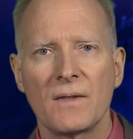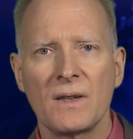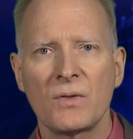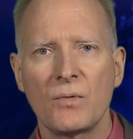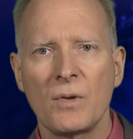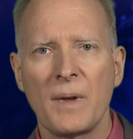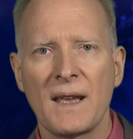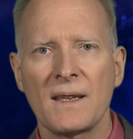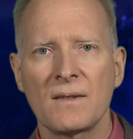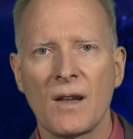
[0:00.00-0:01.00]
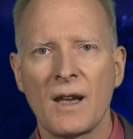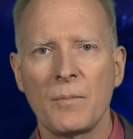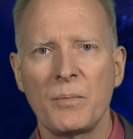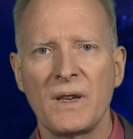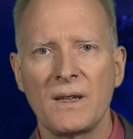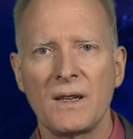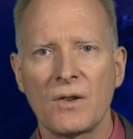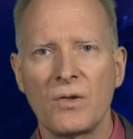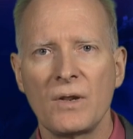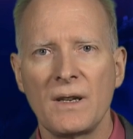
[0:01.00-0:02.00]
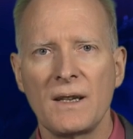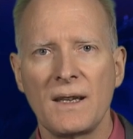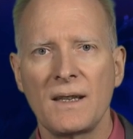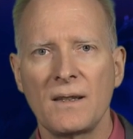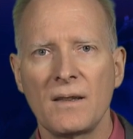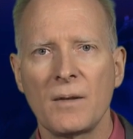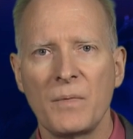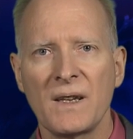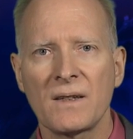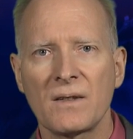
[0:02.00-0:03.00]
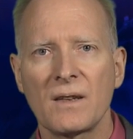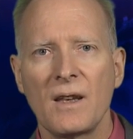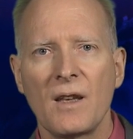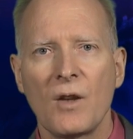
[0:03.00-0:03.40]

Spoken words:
This group has not been included in the mix